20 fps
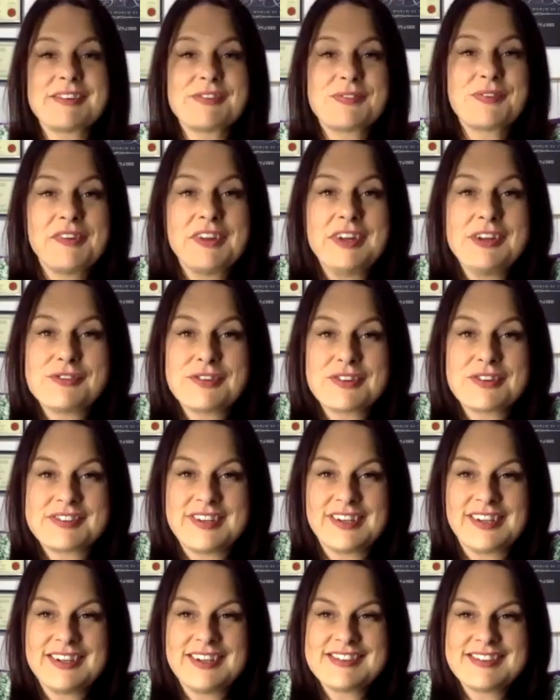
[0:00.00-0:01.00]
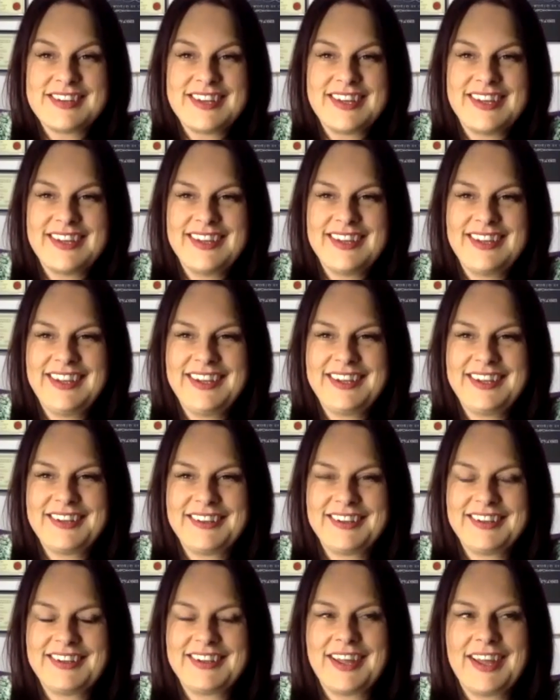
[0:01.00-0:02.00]
very interesting, isn't it?
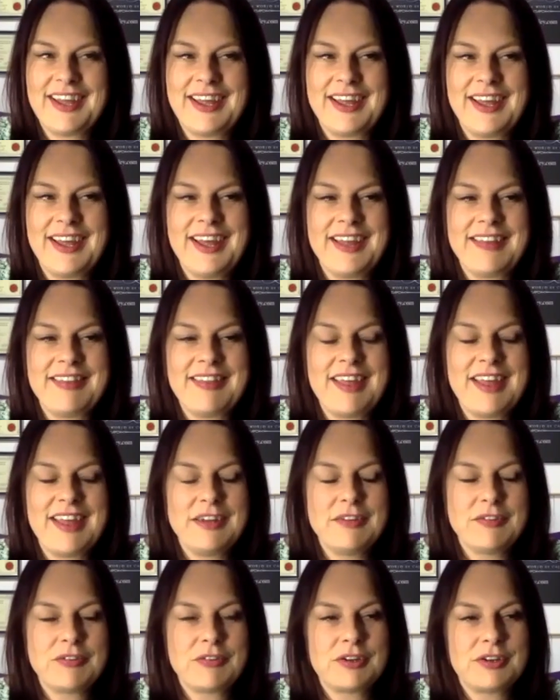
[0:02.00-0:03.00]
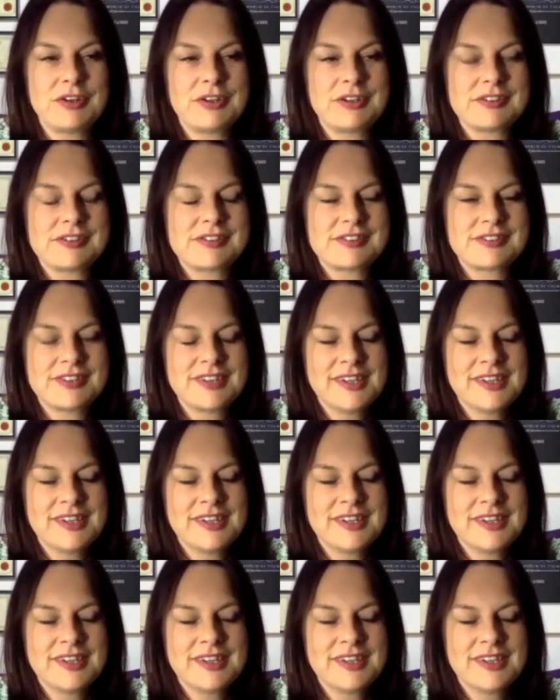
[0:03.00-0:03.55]
And then of course